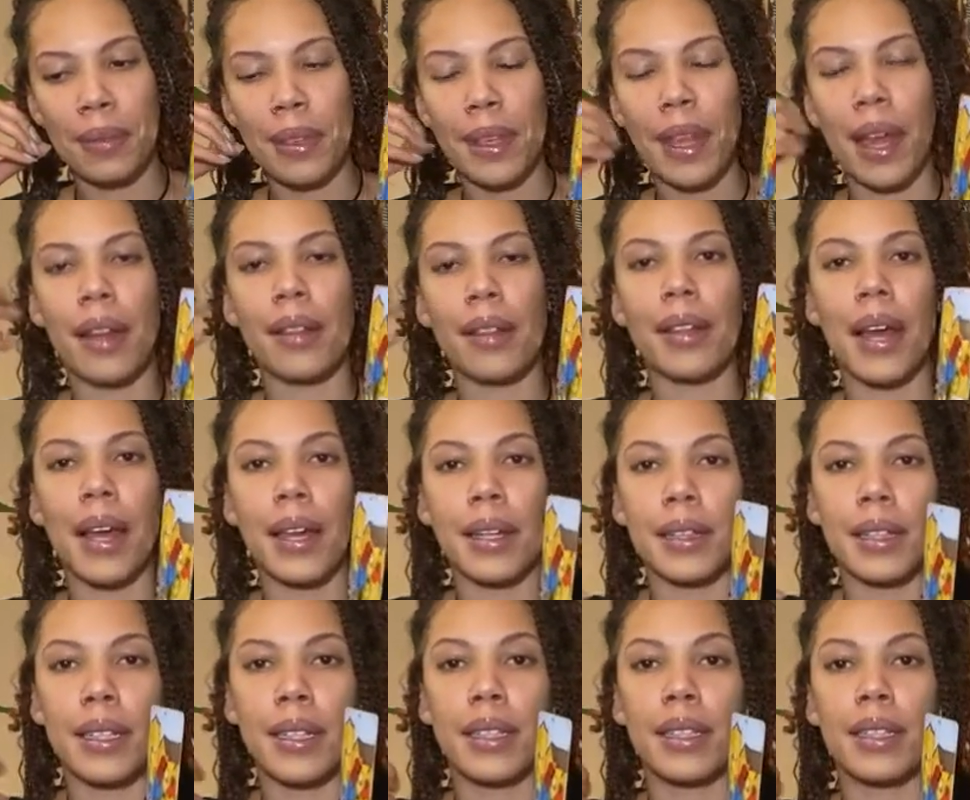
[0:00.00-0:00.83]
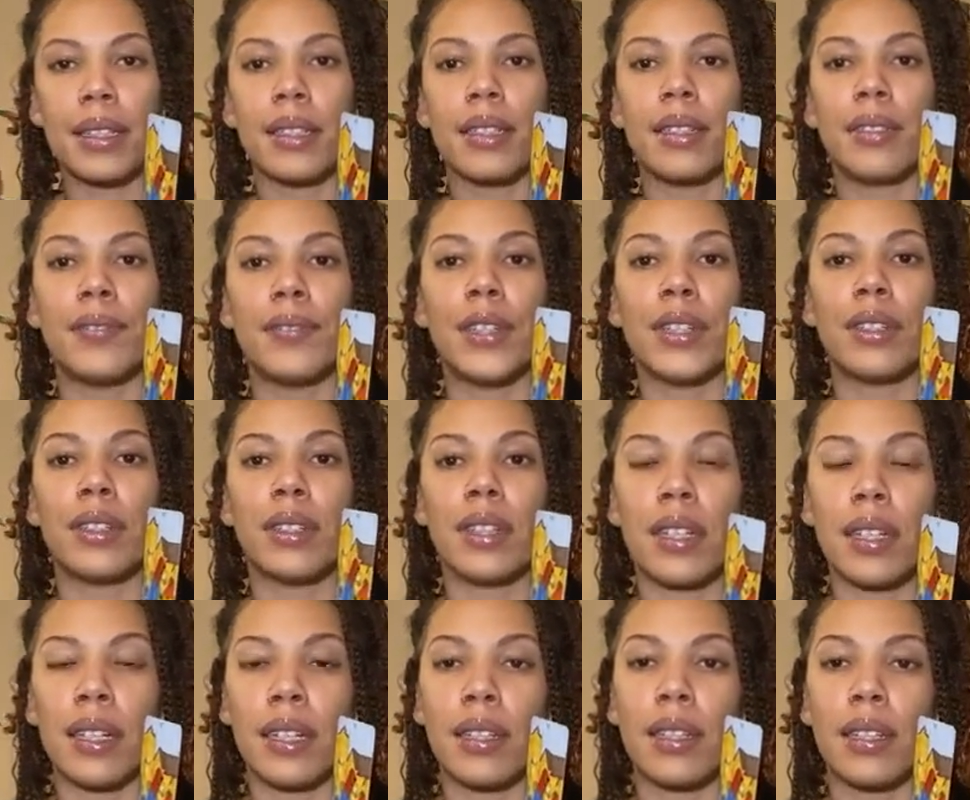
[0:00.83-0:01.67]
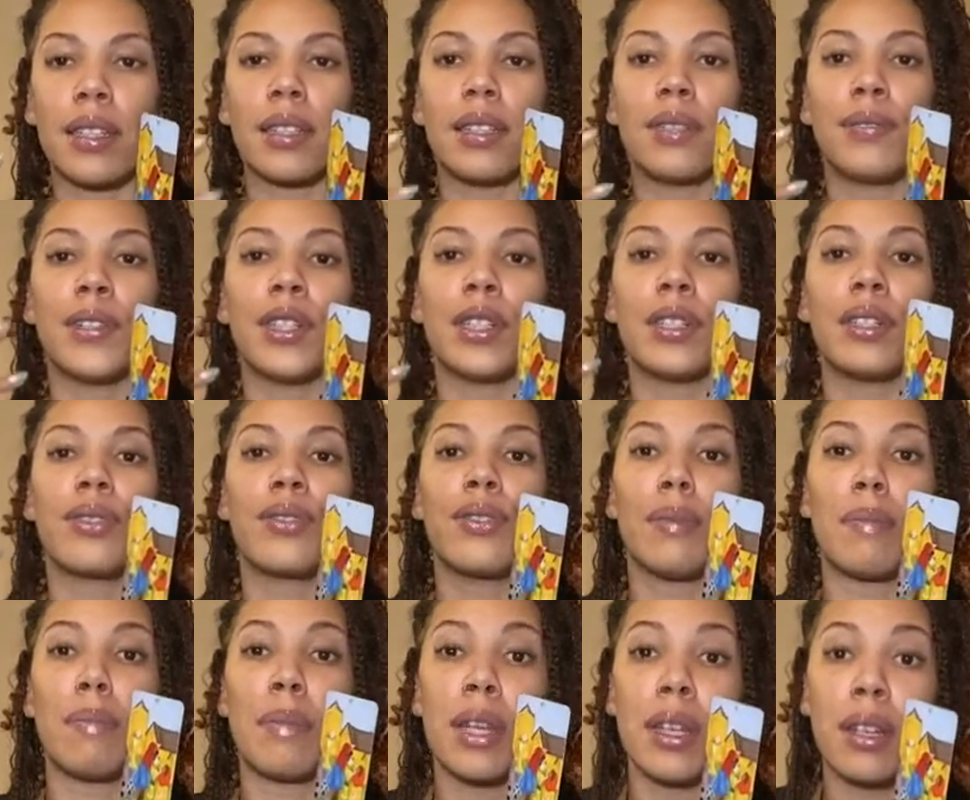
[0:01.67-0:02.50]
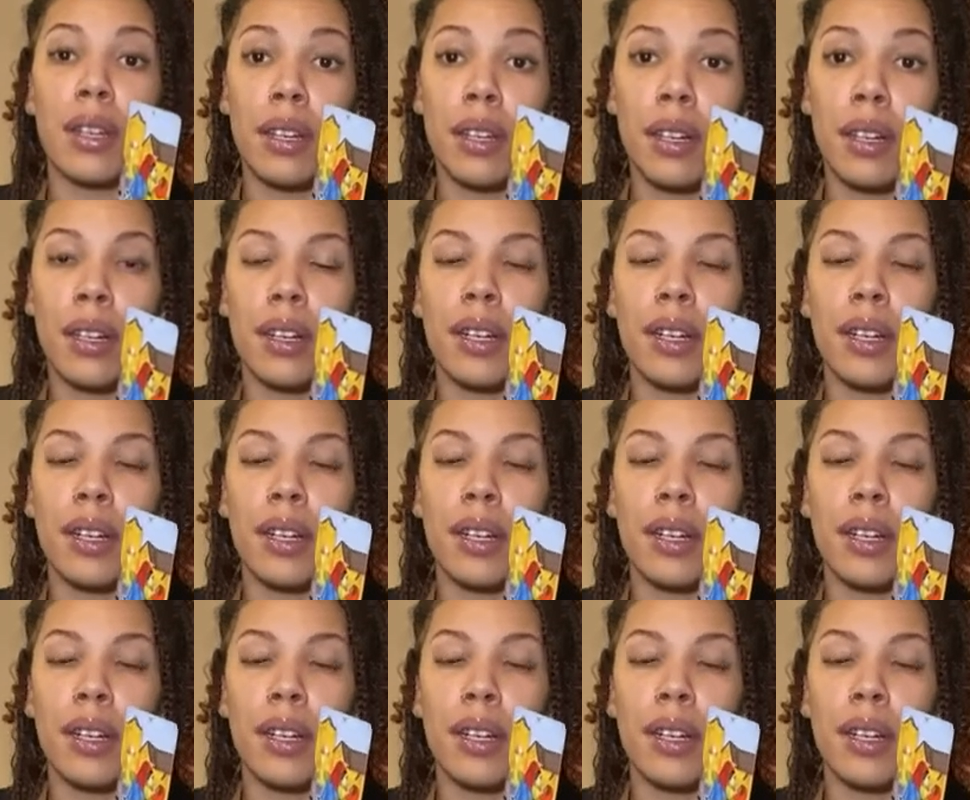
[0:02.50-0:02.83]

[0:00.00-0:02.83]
I like this. This feels good. This feels familiar.